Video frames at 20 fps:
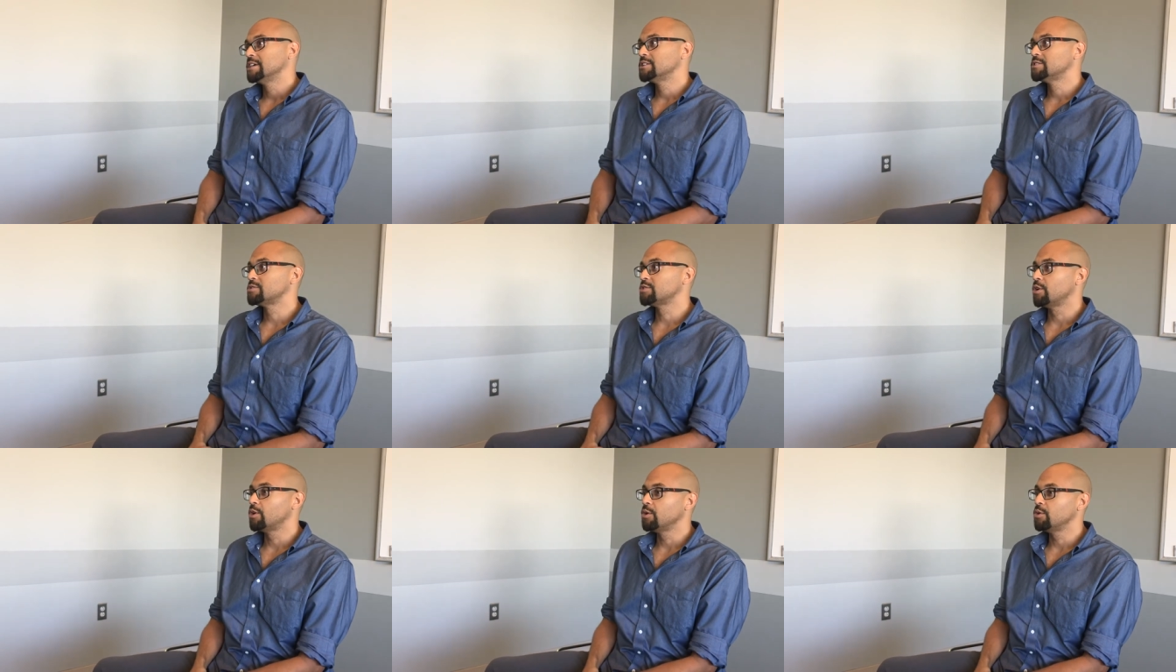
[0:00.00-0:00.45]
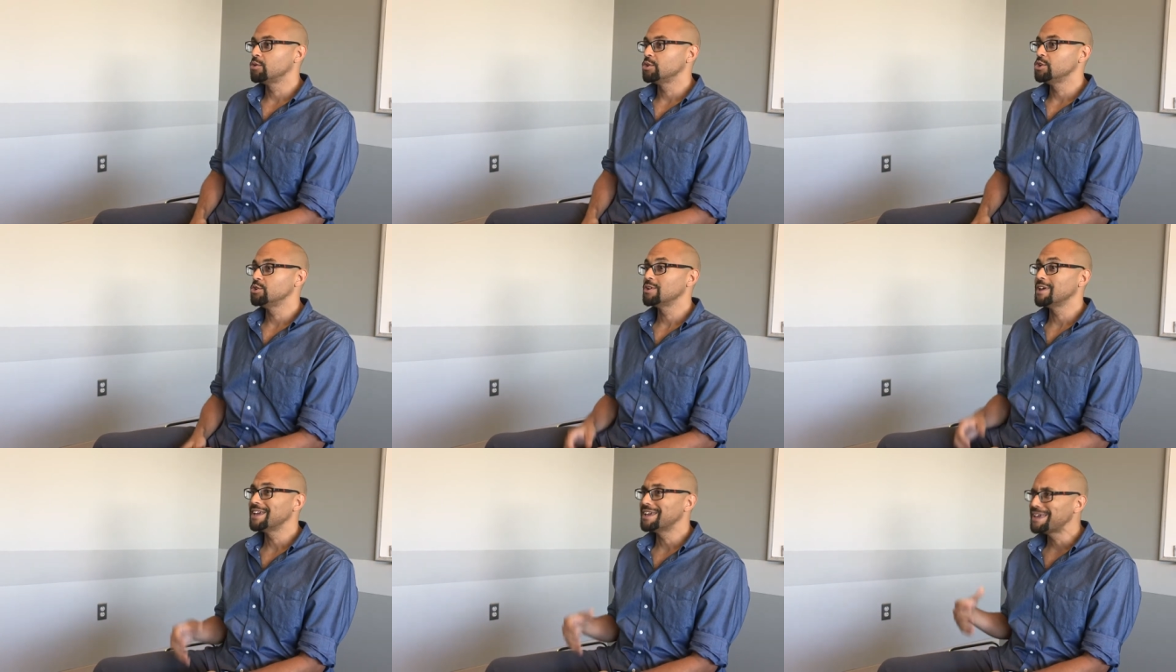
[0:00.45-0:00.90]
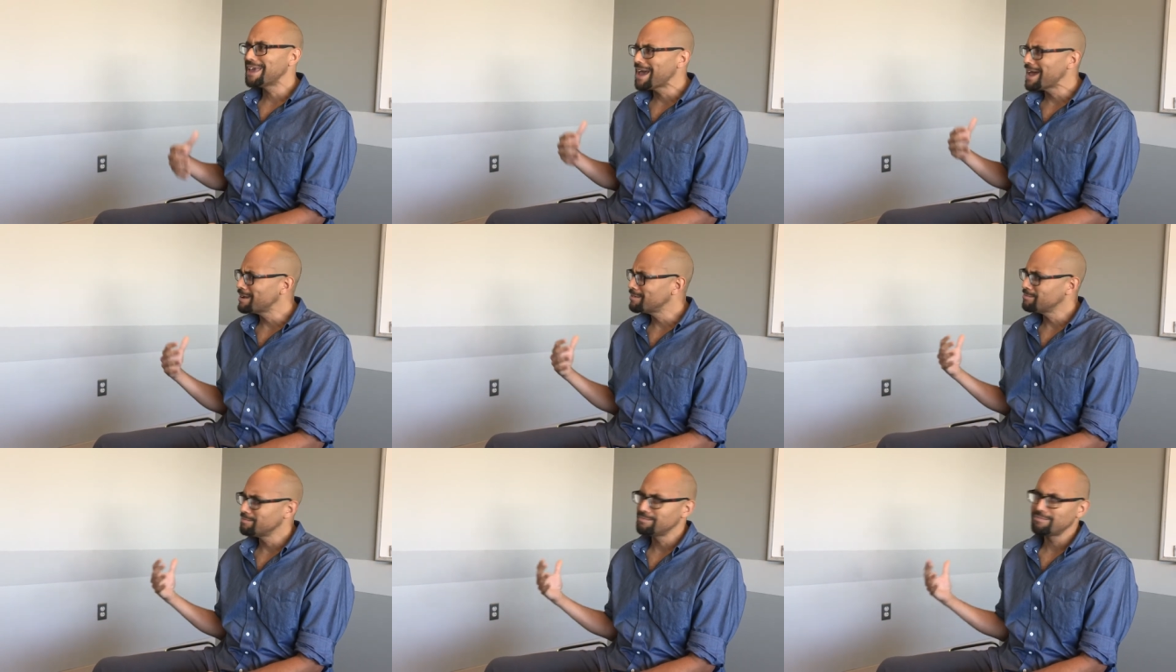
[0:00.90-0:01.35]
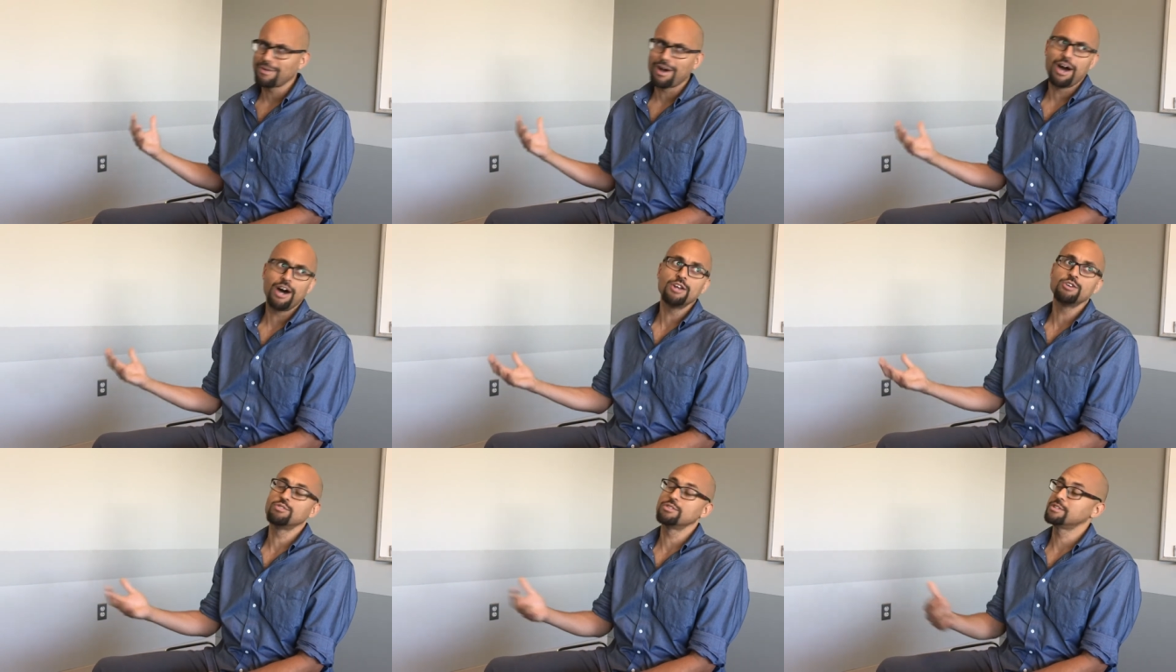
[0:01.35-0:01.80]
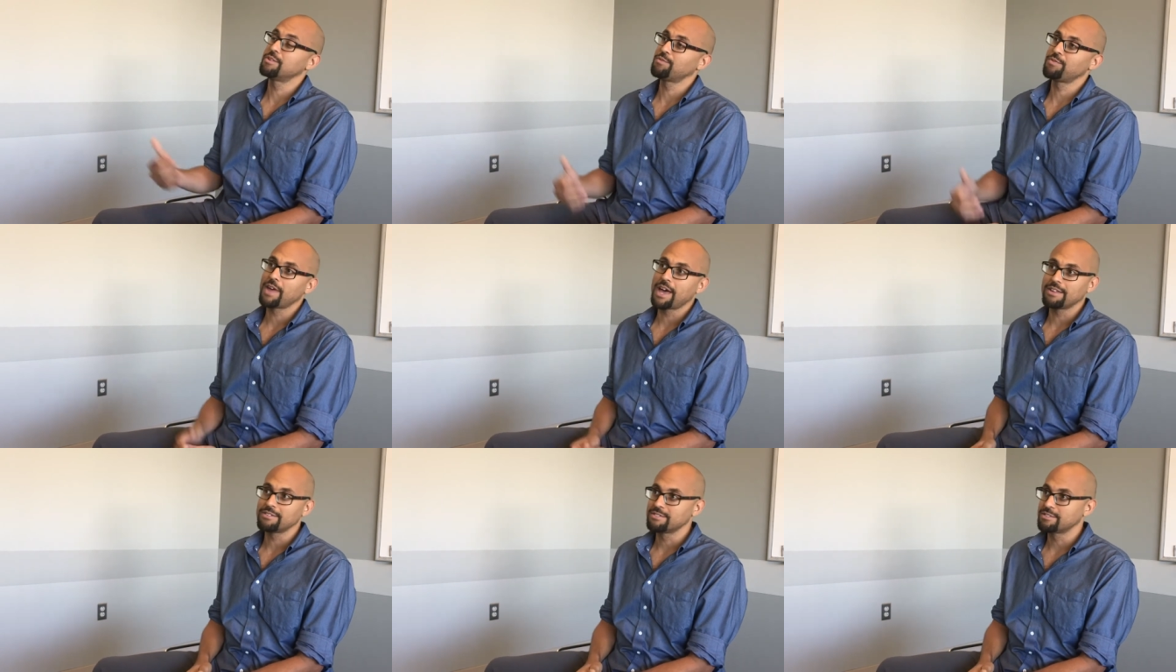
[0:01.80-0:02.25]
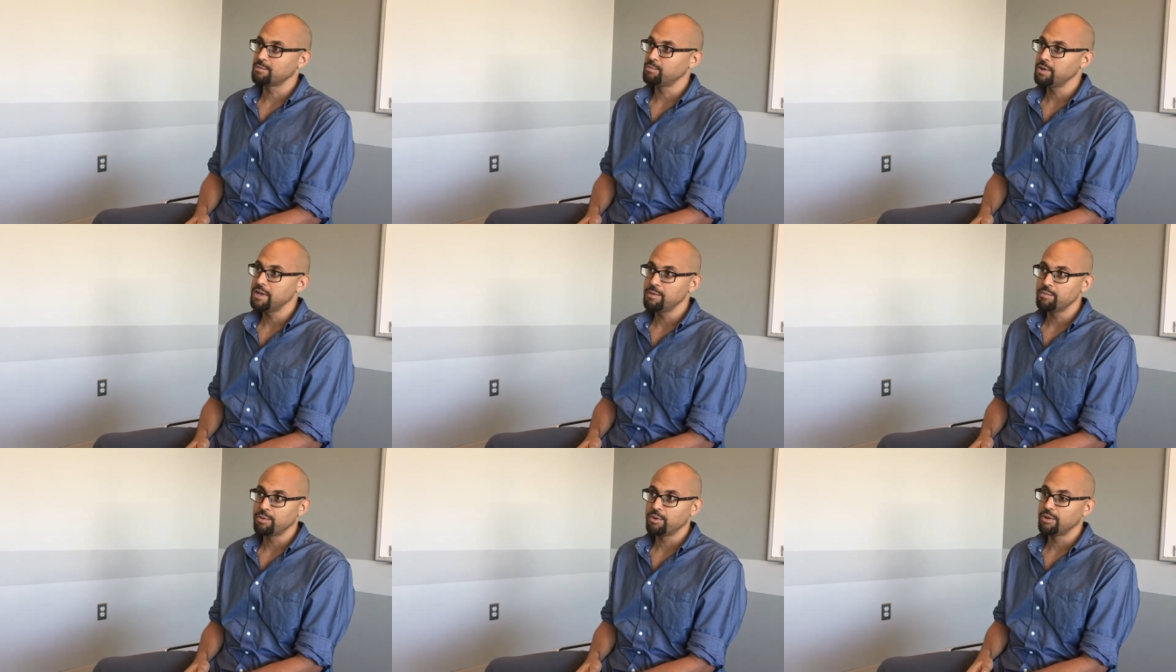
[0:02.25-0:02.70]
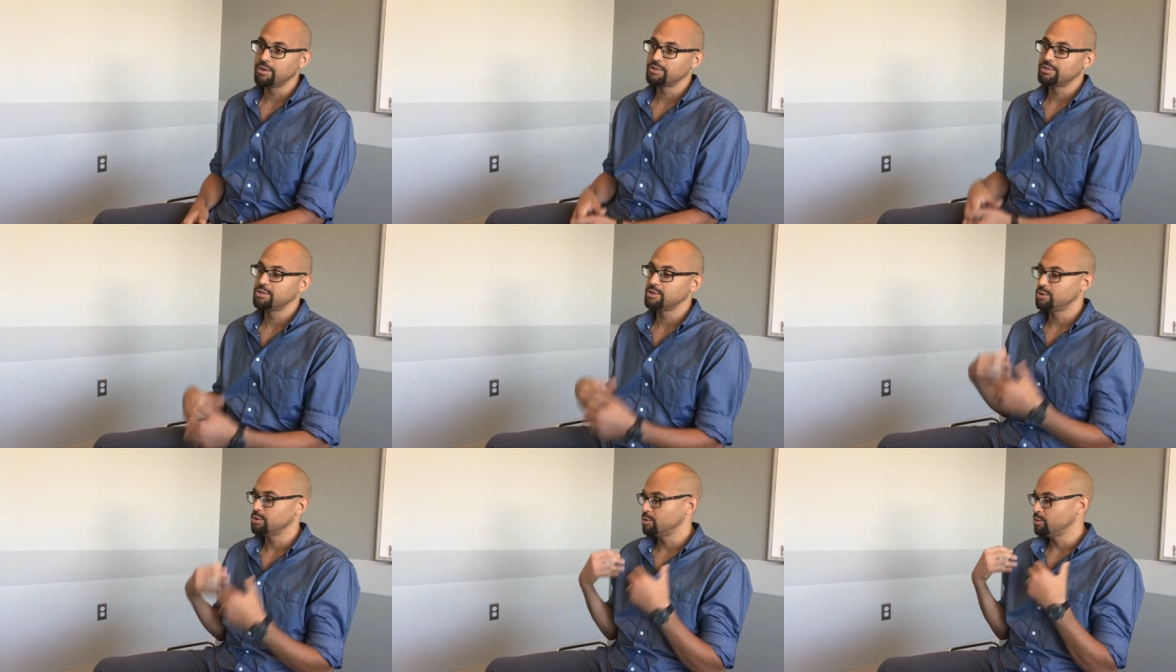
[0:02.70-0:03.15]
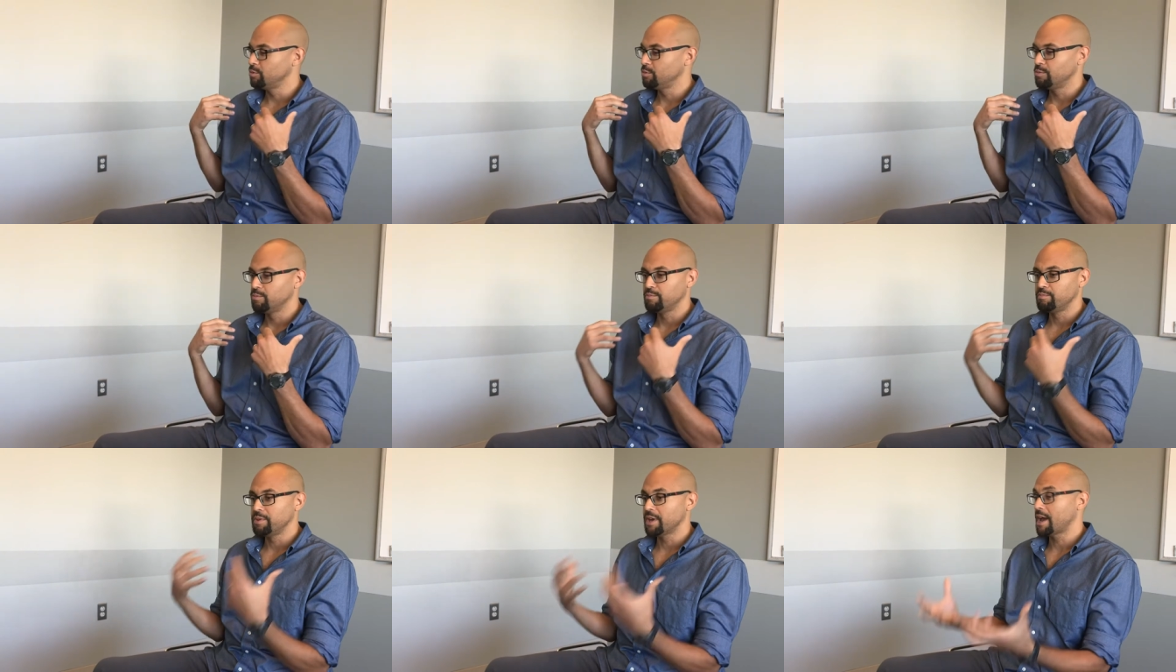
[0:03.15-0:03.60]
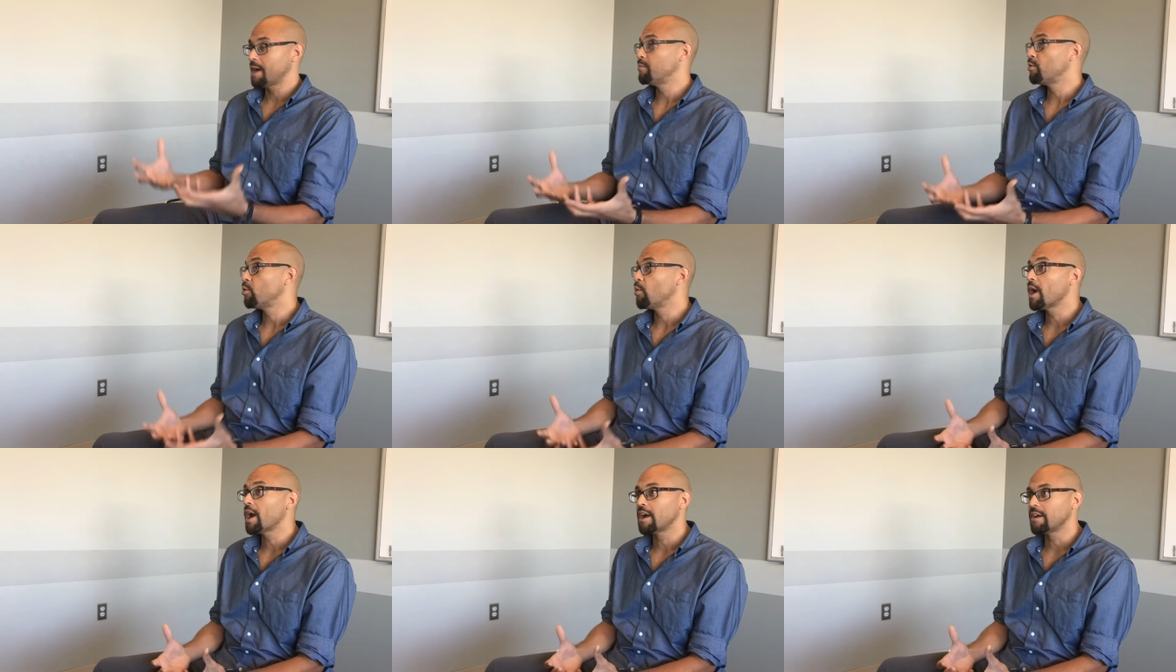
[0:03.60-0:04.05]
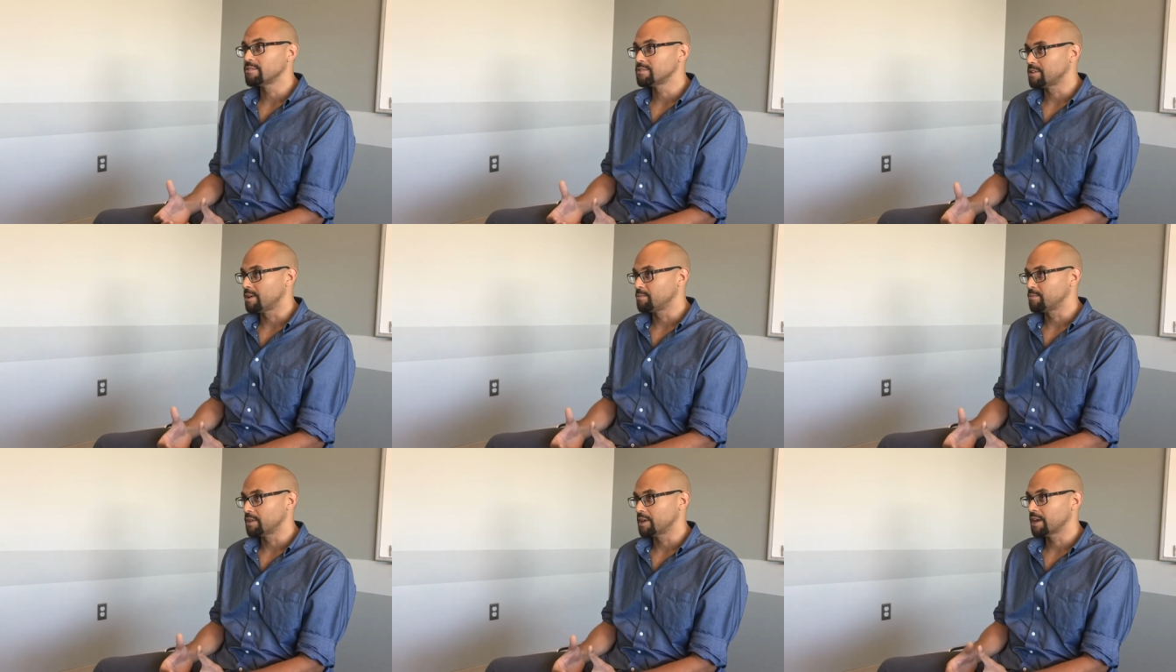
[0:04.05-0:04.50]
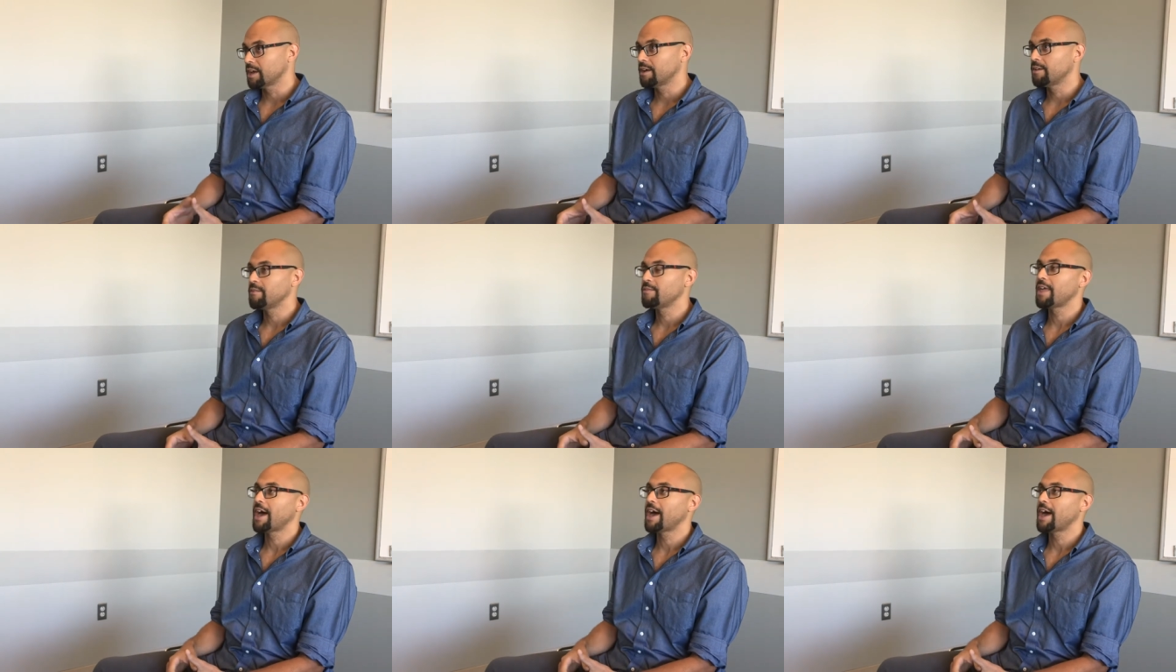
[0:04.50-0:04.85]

So you can get hundreds of thousands of people to become aware of something.